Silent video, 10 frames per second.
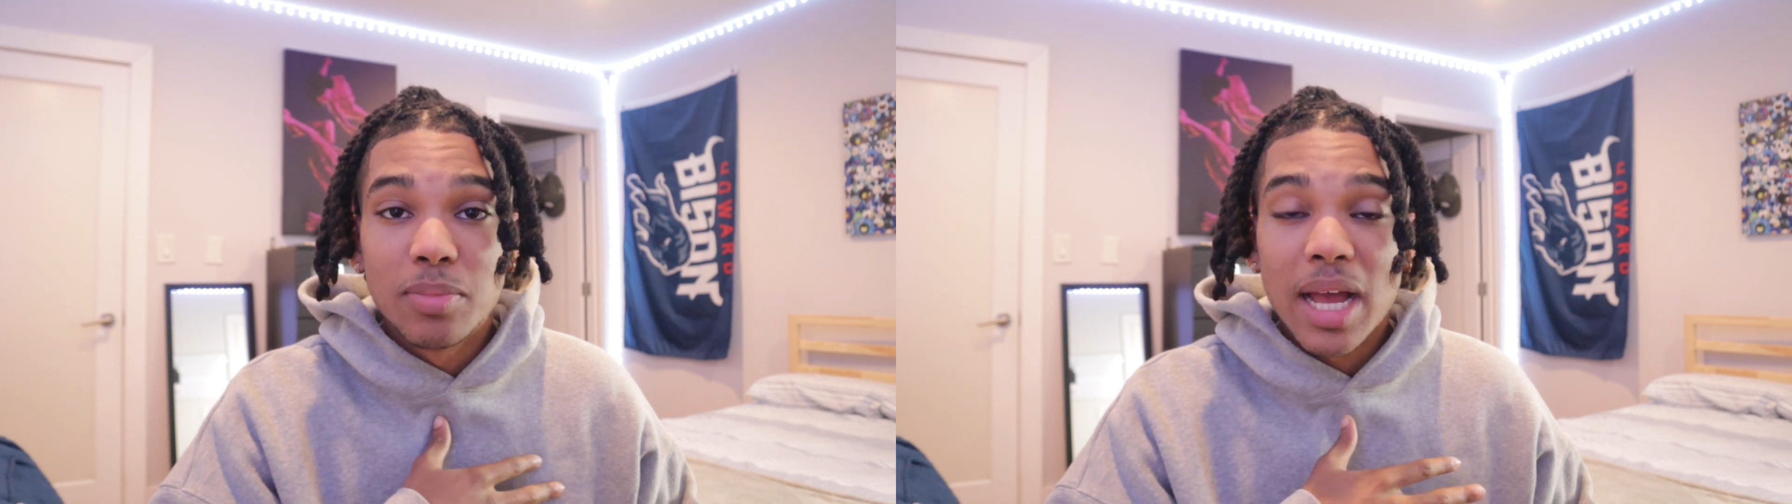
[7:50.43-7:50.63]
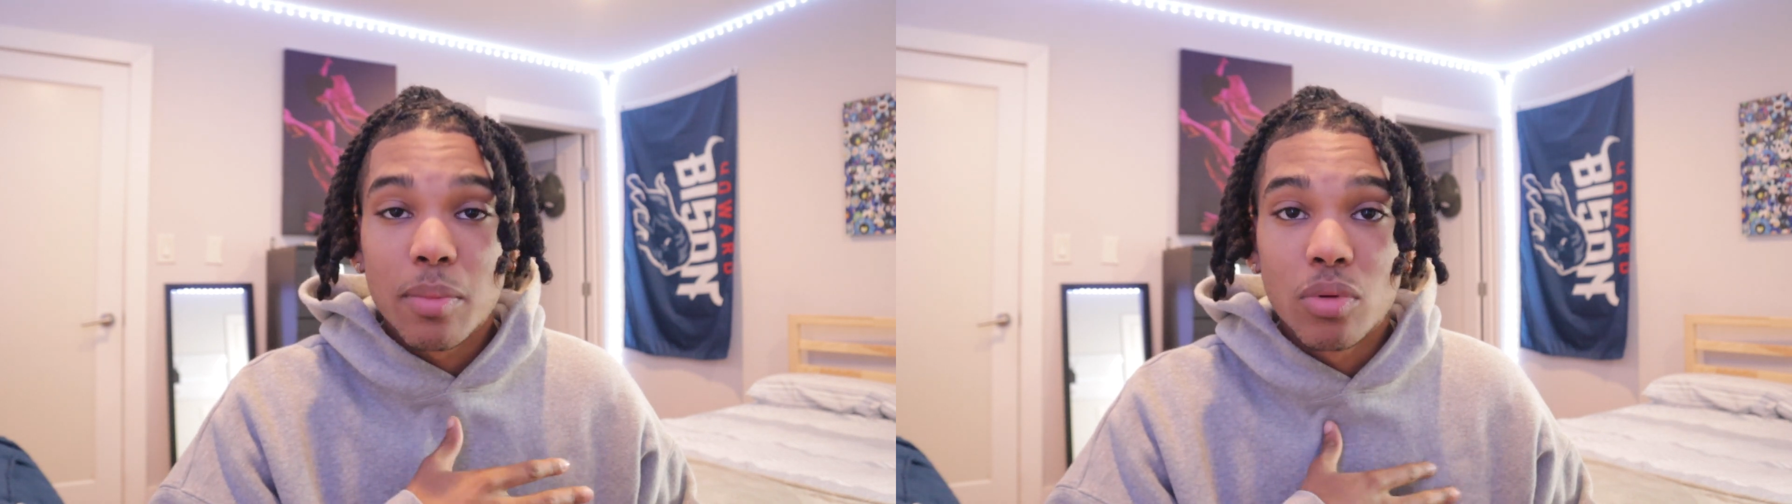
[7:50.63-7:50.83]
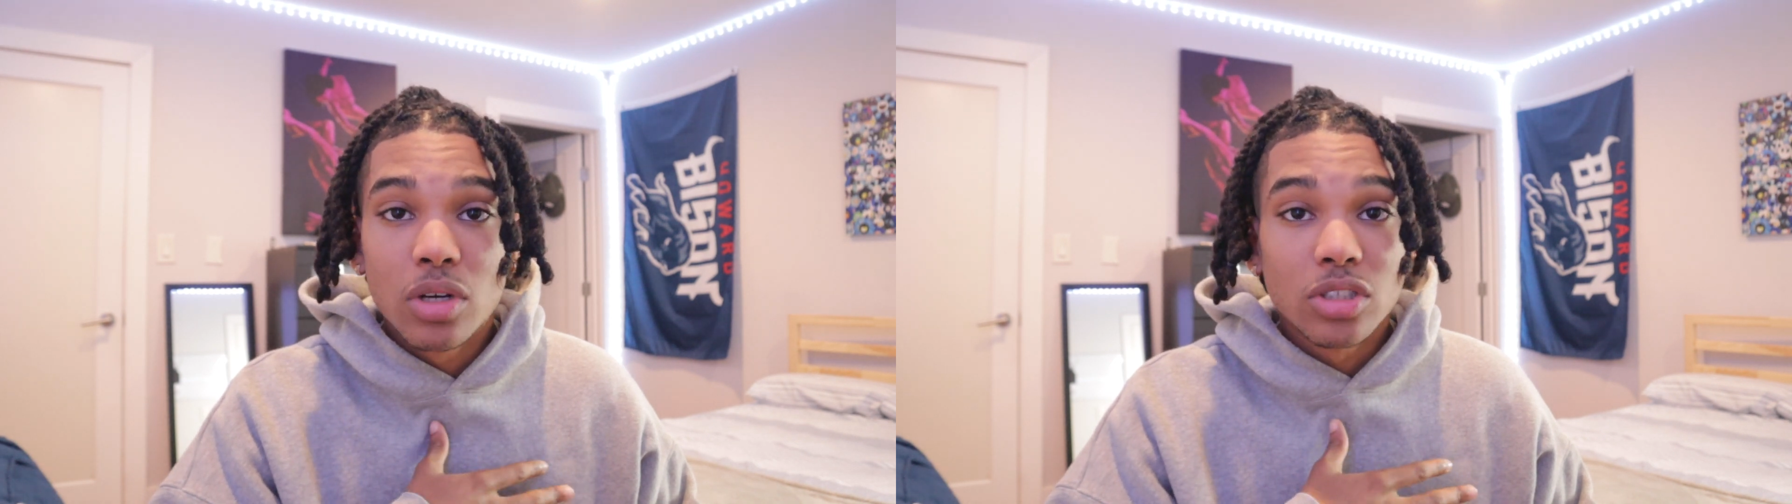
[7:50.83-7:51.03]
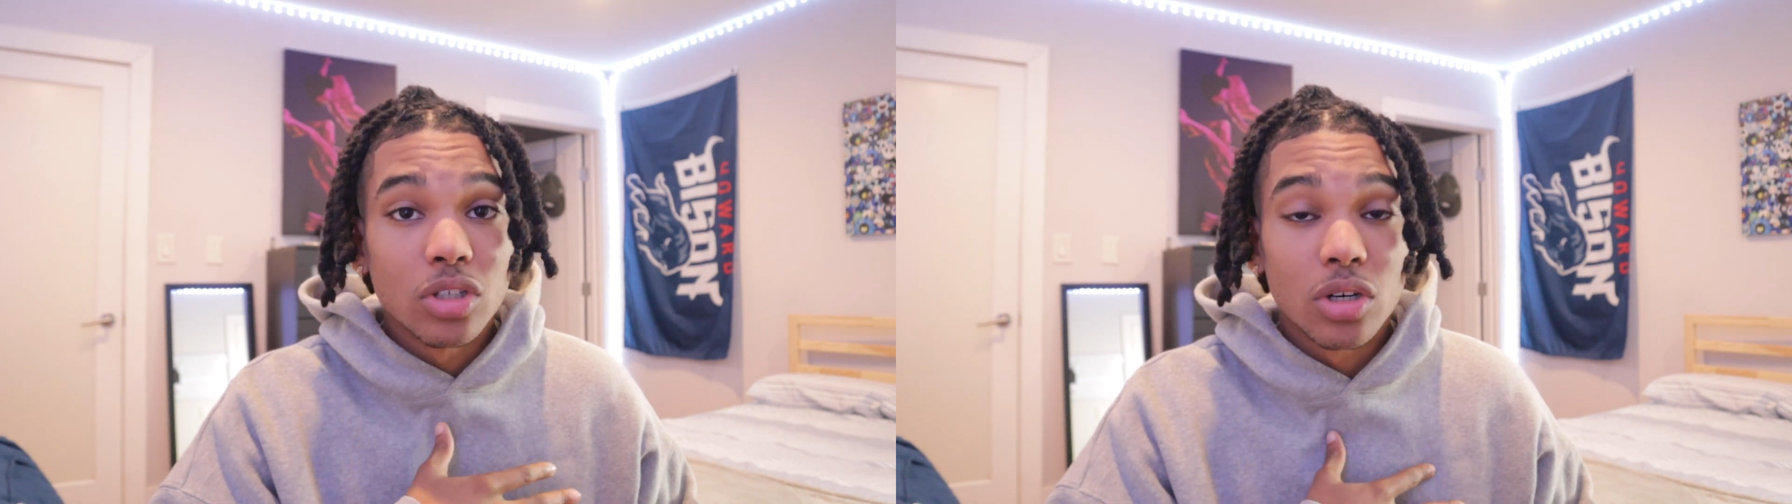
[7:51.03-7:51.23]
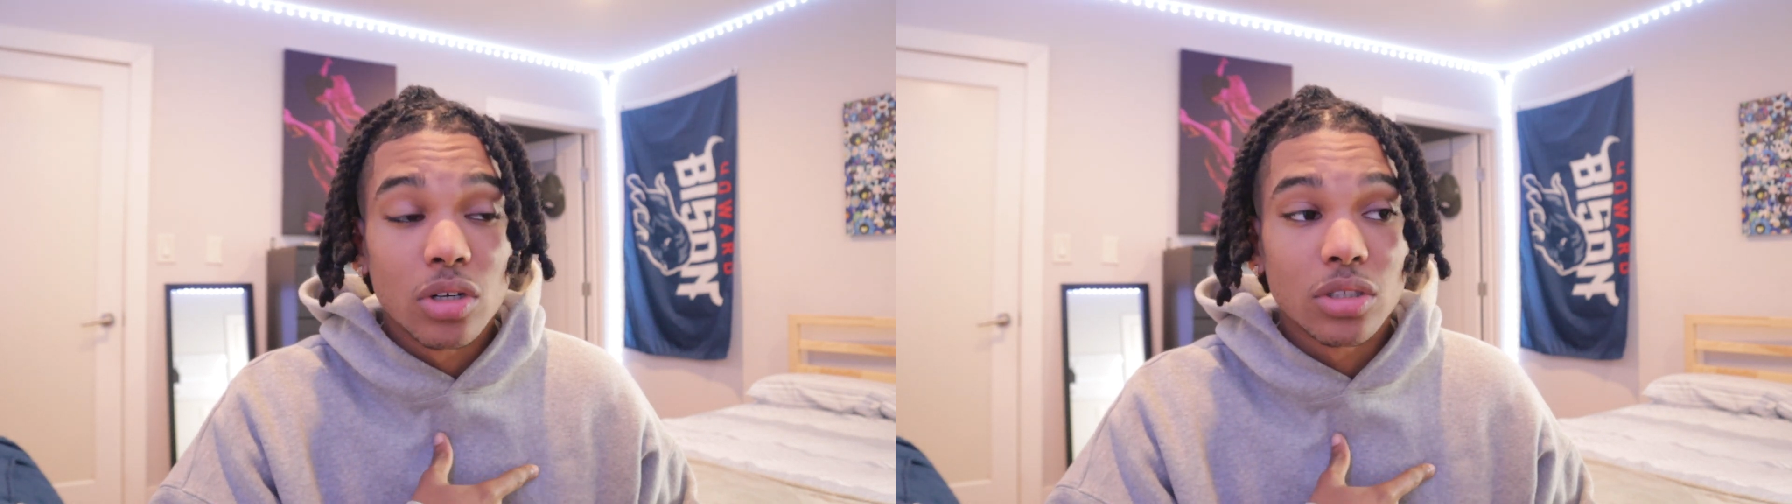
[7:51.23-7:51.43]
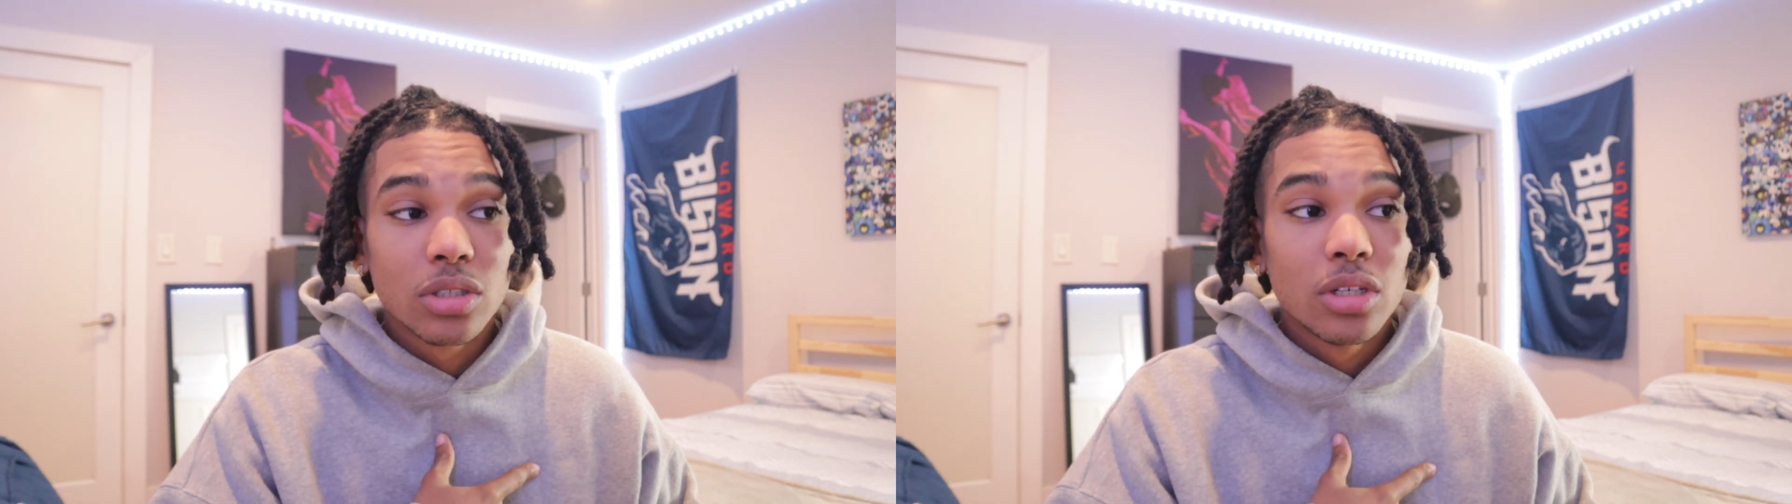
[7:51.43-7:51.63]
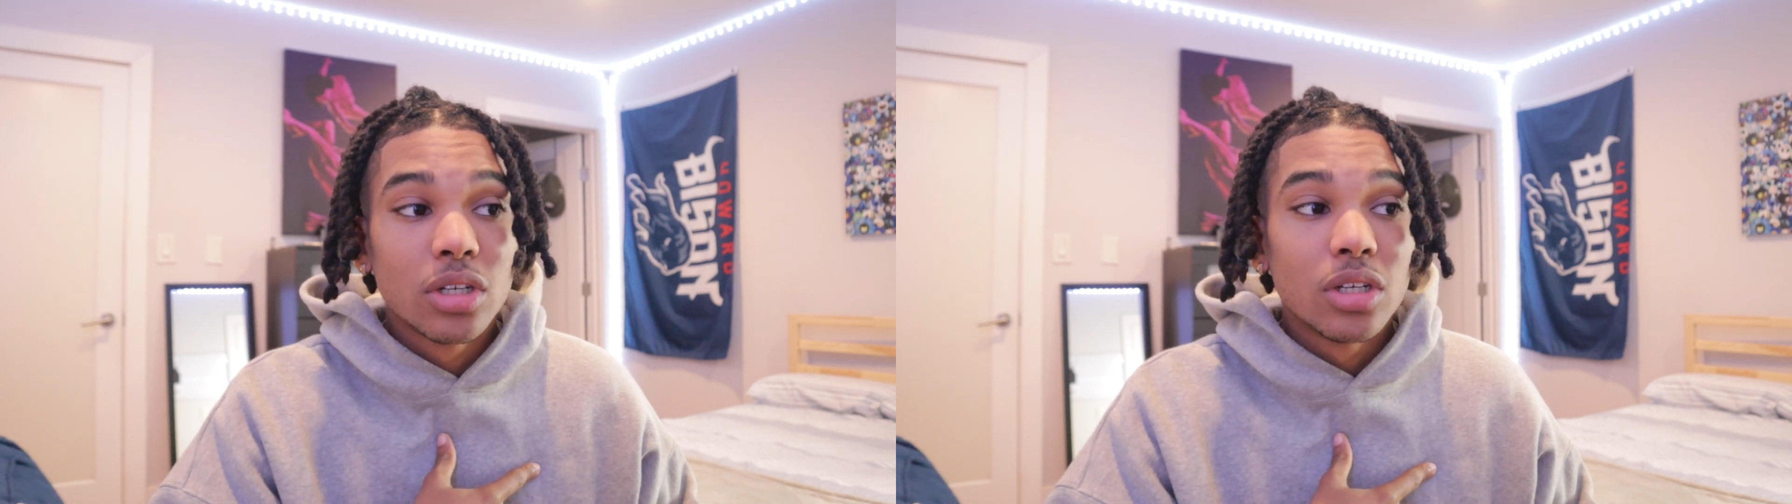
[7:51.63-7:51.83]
black boys and girls